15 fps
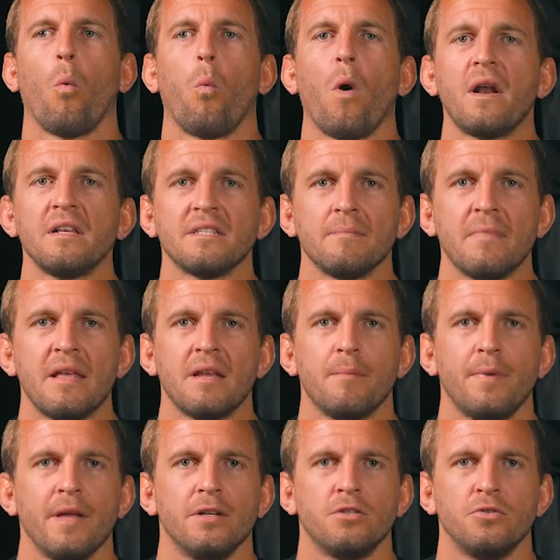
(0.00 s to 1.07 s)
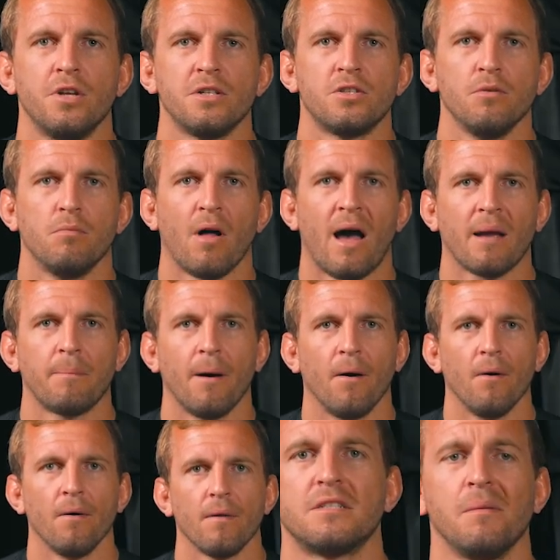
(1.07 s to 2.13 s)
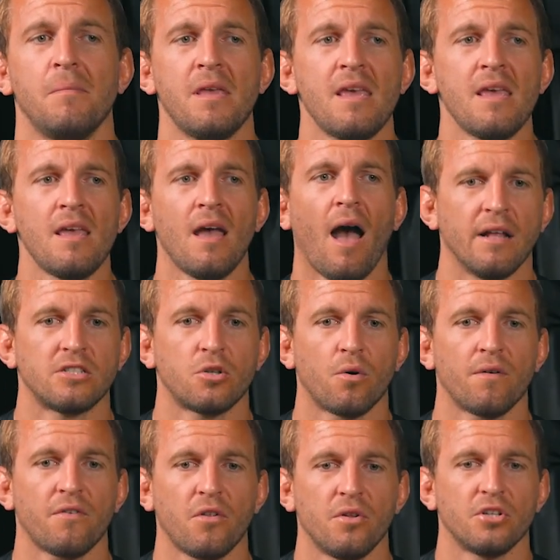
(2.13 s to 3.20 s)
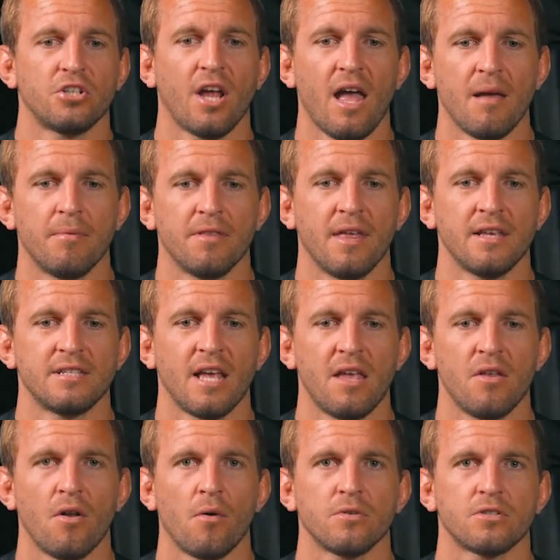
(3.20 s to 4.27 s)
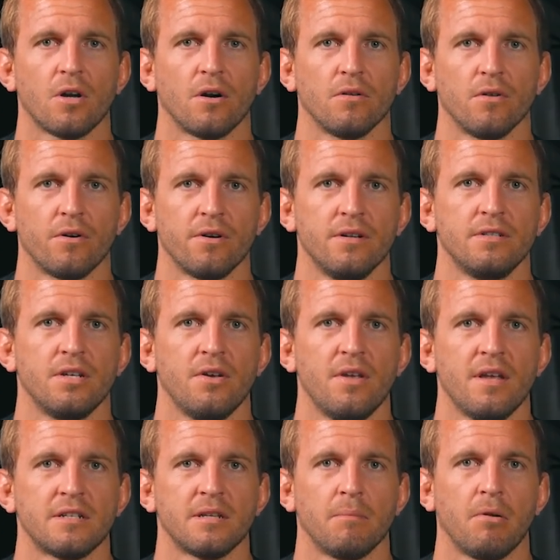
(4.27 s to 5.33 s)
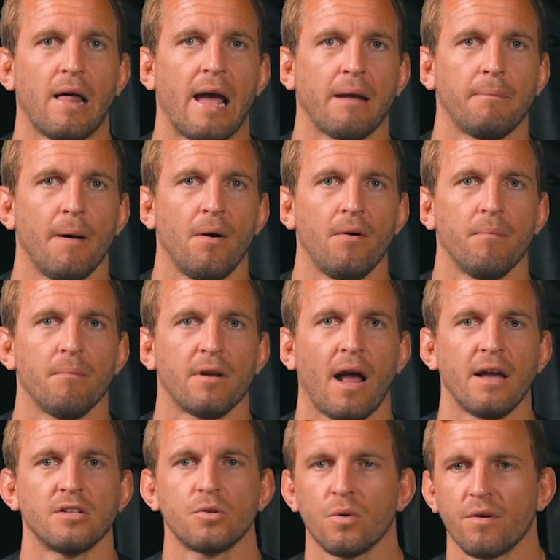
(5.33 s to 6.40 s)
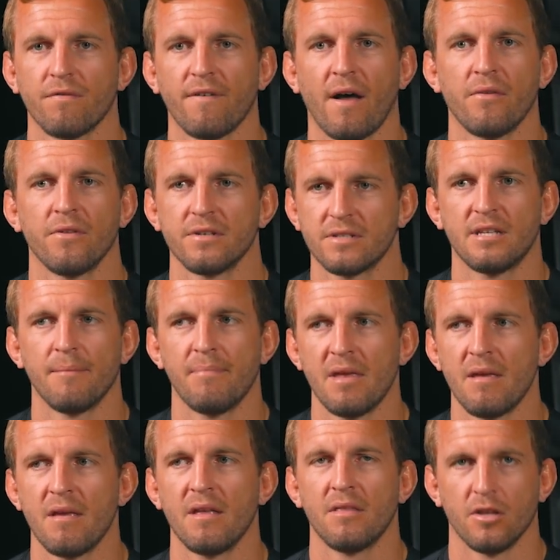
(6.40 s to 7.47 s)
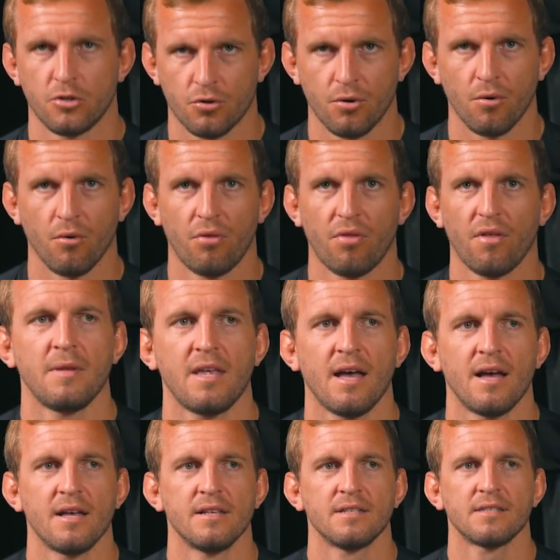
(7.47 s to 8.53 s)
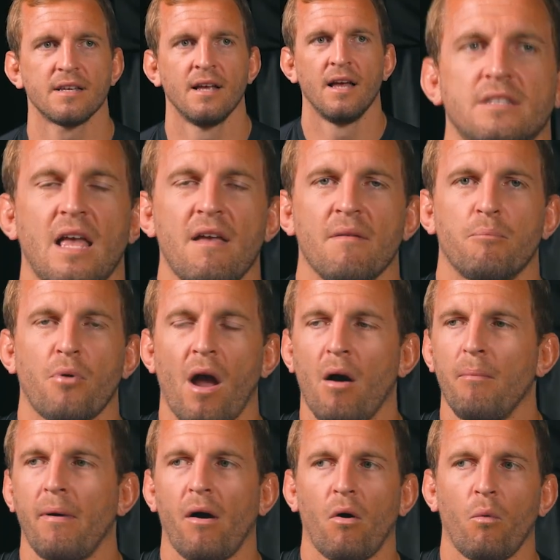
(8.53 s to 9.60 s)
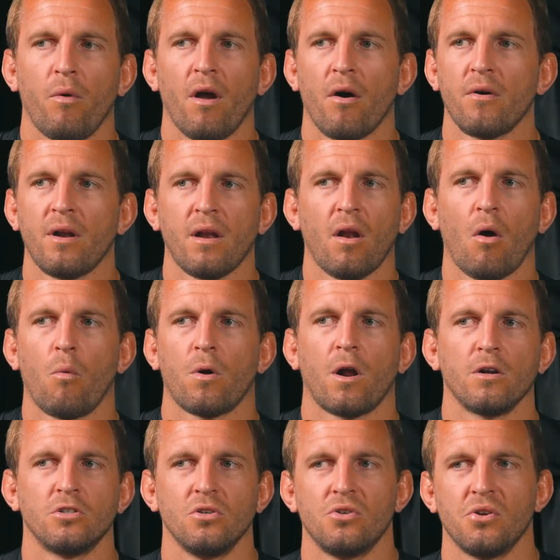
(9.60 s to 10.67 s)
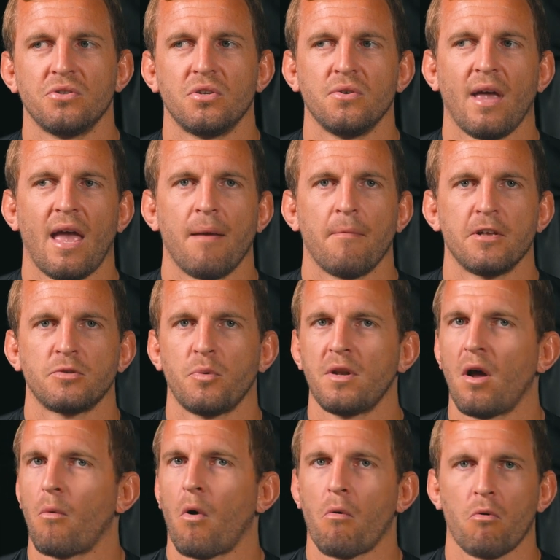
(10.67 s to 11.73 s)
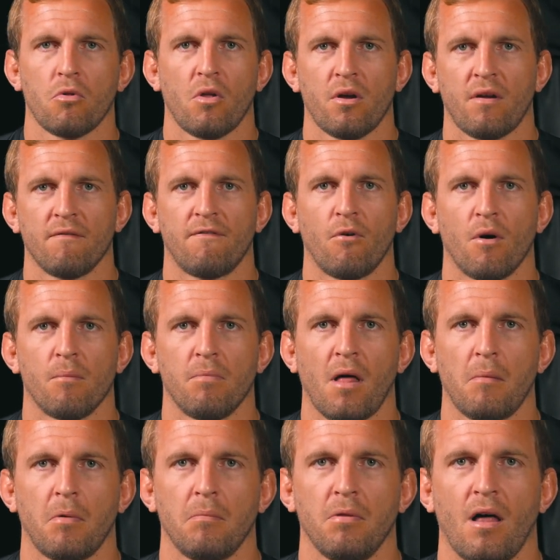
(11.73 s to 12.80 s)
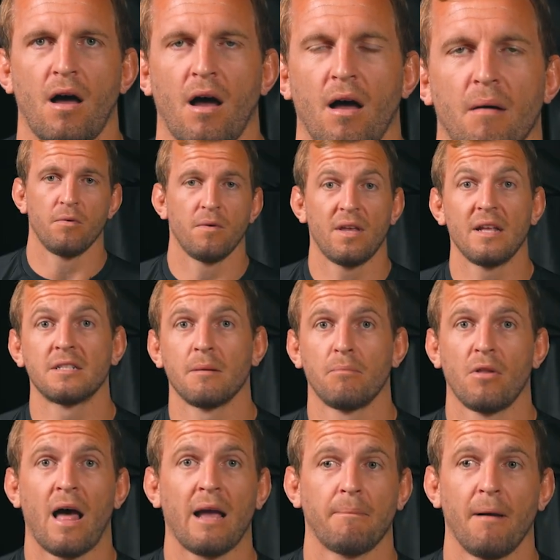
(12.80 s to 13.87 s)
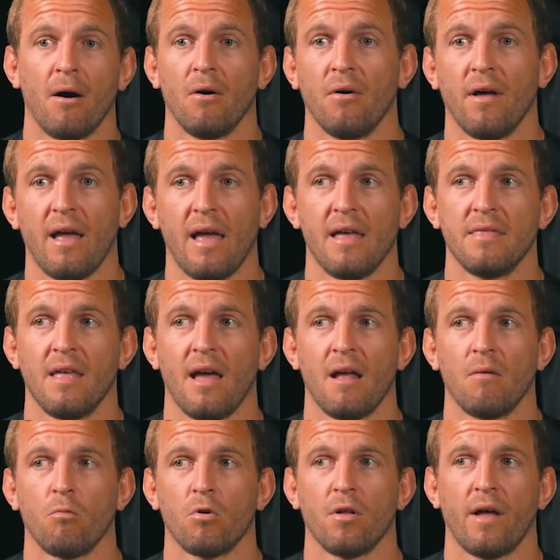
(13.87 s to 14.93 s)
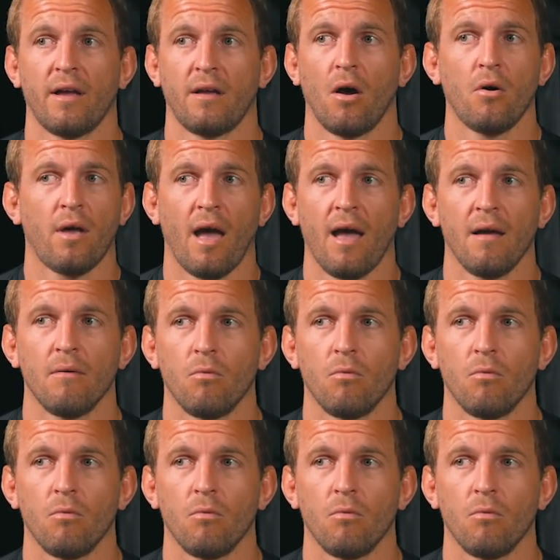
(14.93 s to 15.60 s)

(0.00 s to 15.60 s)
What does it mean to be a jiu-jitsu black belt? To me, it's sort of cliche, but they say you don't start learning till you get to black belt, but I sort of found this to be the truth. Because say at brown belt, we already know what our jiu-jitsu game is, we know what we're looking for, blah, blah, blah. We get to black belt and then we're like, okay,